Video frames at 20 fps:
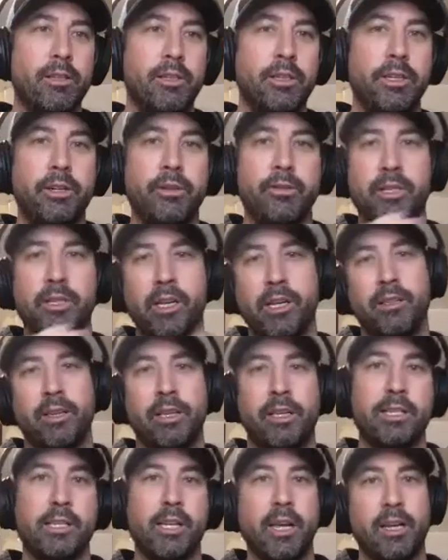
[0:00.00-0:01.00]
using
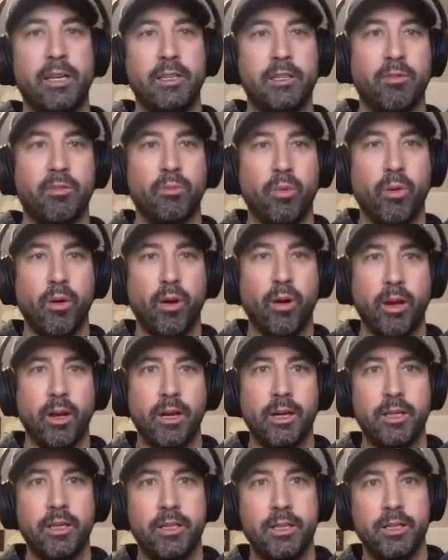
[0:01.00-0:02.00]
these kinds of
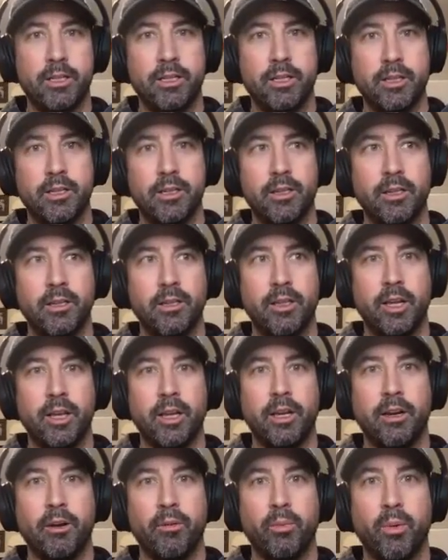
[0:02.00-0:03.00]
products that
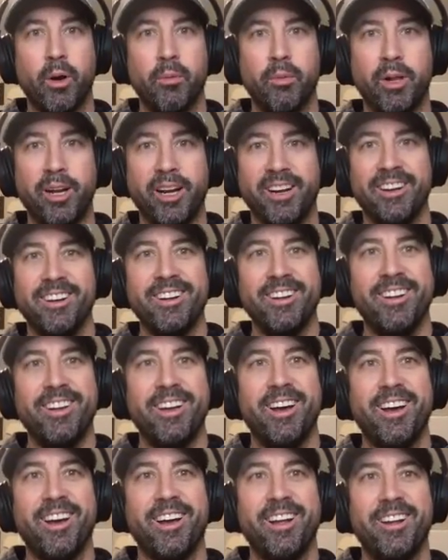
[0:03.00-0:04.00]
you're probably
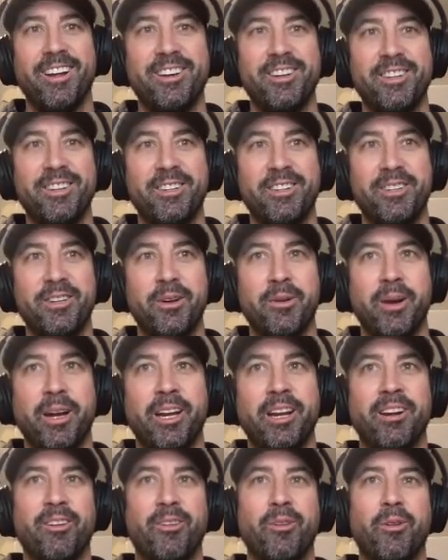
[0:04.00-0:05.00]

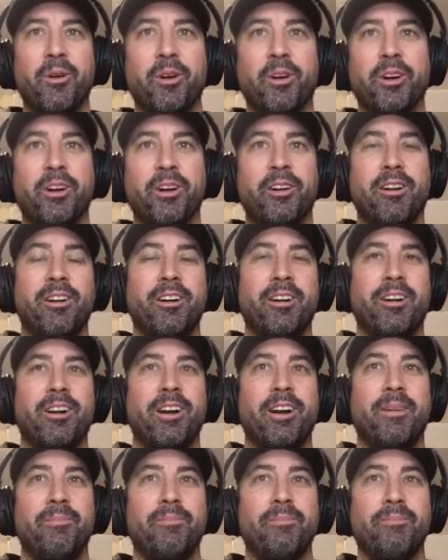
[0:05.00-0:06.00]
doing
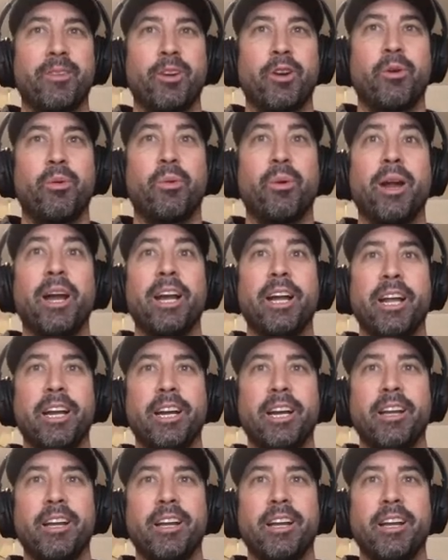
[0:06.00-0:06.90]
or creating.